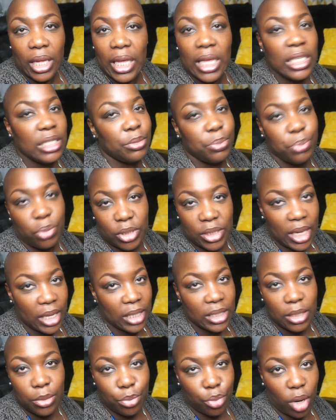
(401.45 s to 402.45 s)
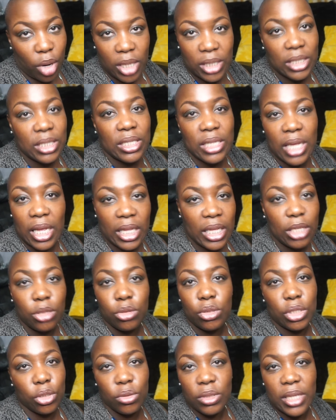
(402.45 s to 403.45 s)
He's protecting Bryce and saying he'll
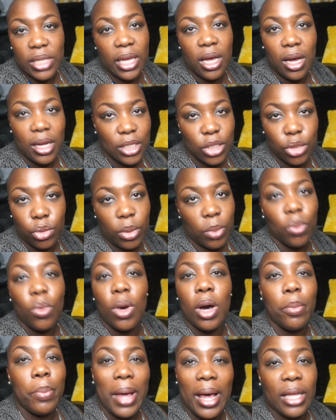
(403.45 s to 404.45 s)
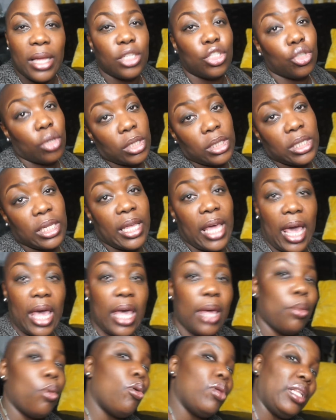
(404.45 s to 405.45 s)
still say hi to him while Pat is trying to get
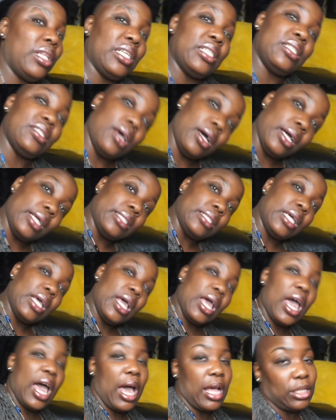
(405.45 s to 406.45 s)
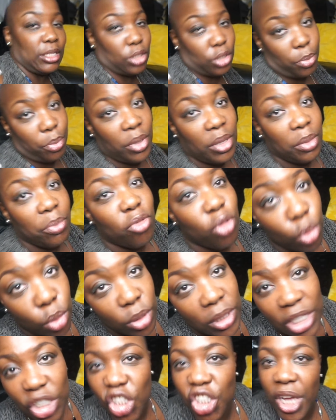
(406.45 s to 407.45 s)
him on his side and to be
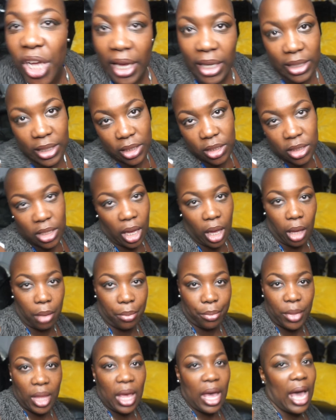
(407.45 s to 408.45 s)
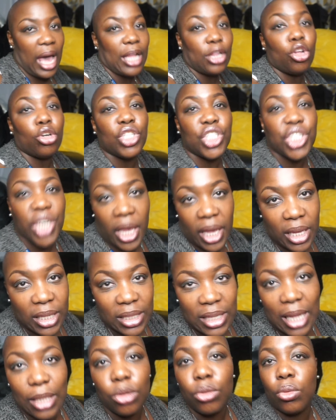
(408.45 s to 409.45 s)
rude and shady to him and not shake
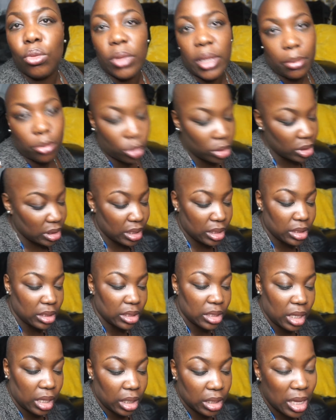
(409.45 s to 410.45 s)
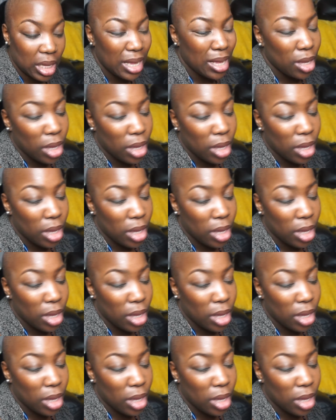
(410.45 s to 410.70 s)
his hand, all them nonsense things.